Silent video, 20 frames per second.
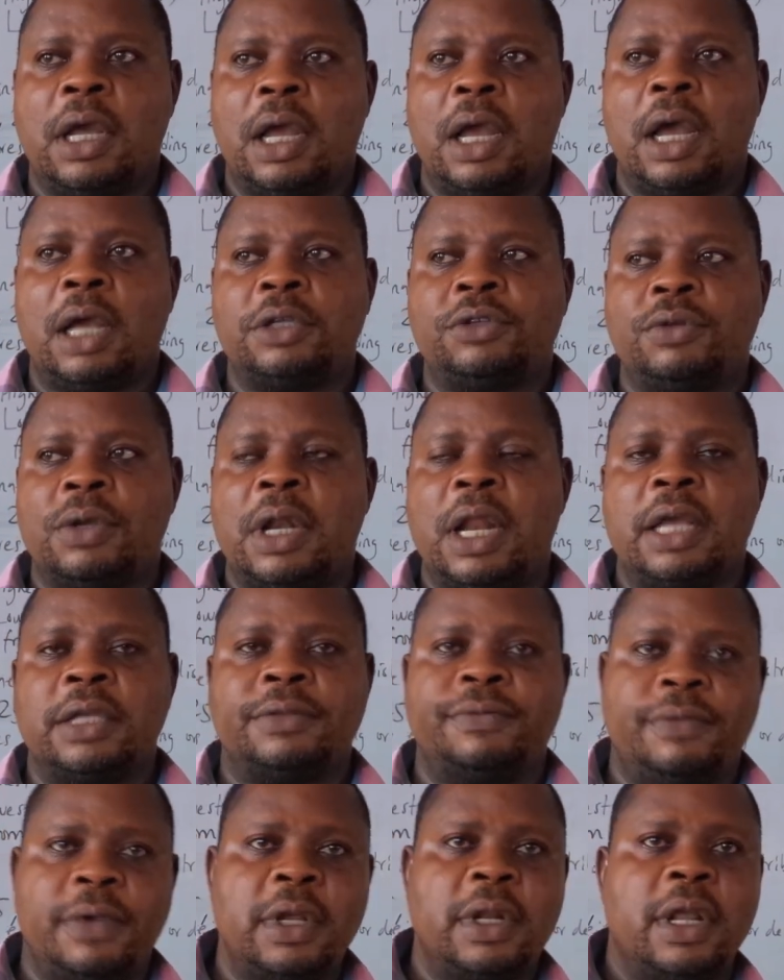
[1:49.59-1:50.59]
as well
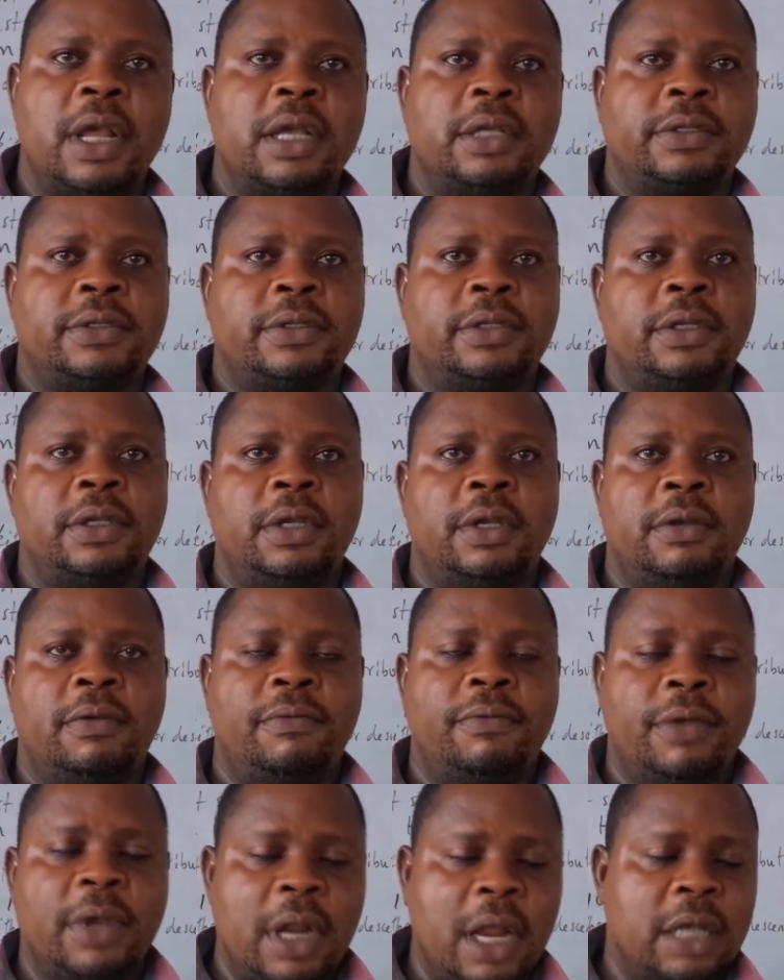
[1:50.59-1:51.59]
as variance.
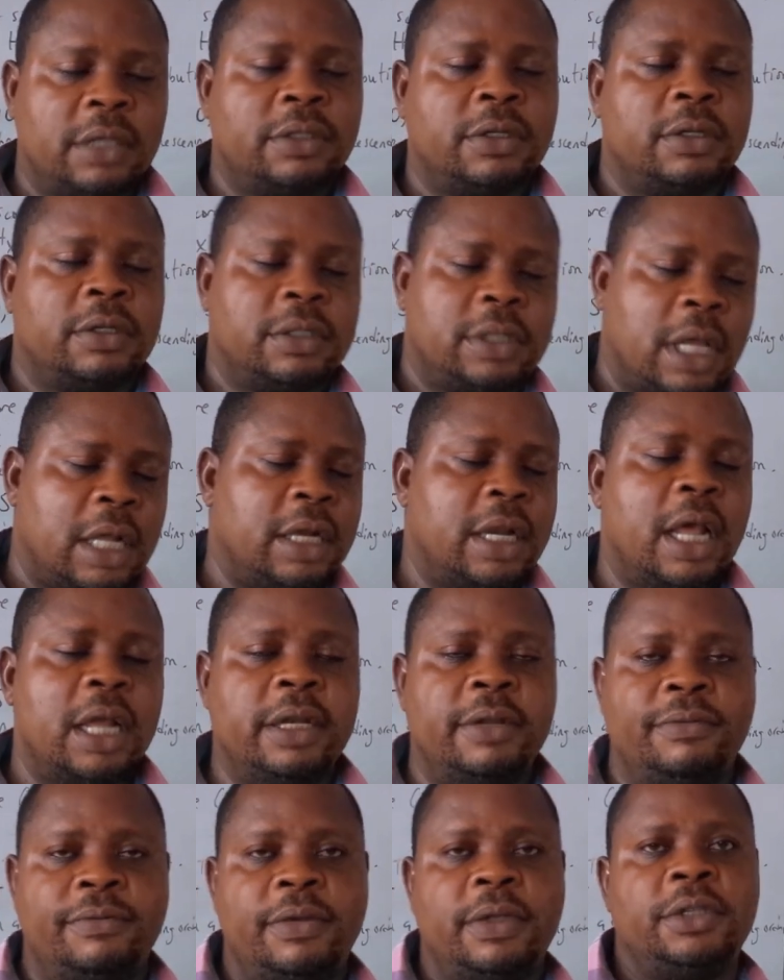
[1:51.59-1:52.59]
Variance or
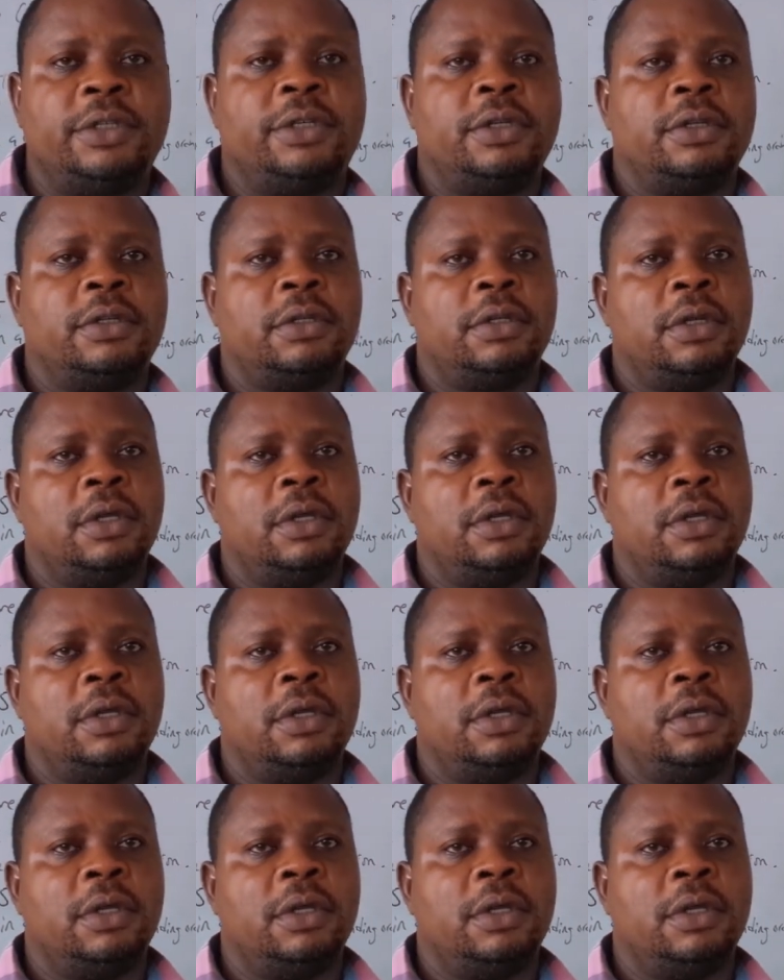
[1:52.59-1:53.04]
standard deviation.